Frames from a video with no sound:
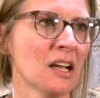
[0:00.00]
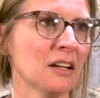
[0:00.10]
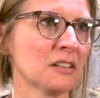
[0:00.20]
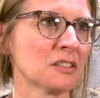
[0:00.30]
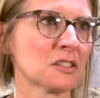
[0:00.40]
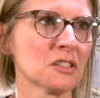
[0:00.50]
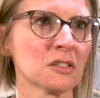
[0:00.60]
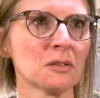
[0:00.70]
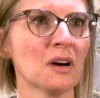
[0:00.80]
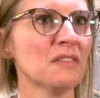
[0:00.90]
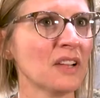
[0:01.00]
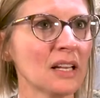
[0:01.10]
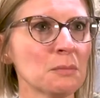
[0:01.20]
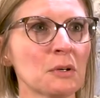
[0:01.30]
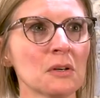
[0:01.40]
uh, just so
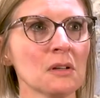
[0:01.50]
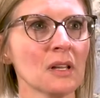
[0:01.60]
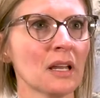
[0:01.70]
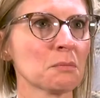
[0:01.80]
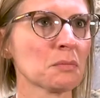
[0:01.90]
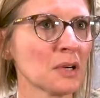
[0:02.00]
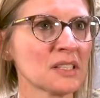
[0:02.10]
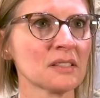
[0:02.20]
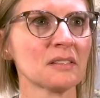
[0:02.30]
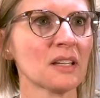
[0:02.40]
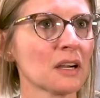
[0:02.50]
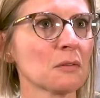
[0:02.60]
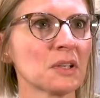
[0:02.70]
available and present there